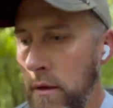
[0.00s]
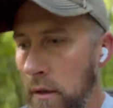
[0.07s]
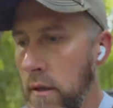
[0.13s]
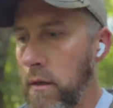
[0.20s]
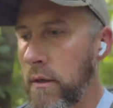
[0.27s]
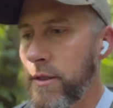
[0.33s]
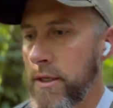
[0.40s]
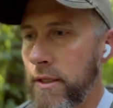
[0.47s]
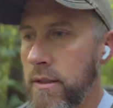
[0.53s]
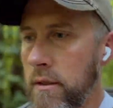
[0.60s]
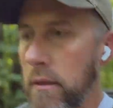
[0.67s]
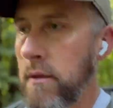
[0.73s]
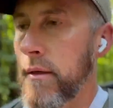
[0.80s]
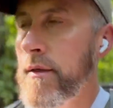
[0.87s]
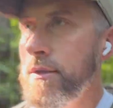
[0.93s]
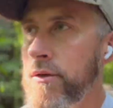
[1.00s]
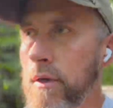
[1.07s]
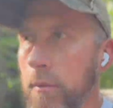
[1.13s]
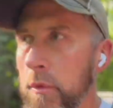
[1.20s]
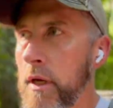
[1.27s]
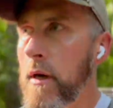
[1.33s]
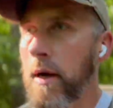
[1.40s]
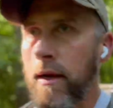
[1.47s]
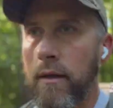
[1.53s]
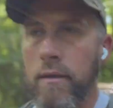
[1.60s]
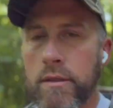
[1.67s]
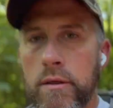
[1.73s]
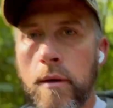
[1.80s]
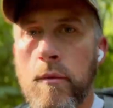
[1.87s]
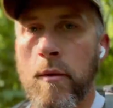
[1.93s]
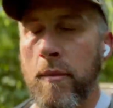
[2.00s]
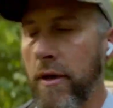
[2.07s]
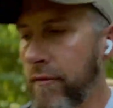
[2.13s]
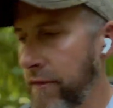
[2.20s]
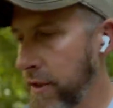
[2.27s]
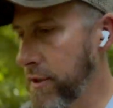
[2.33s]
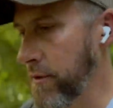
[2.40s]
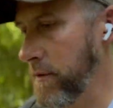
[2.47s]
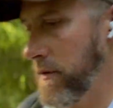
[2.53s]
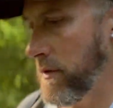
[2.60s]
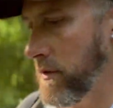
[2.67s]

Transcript: are just extremely great, extremely beneficial.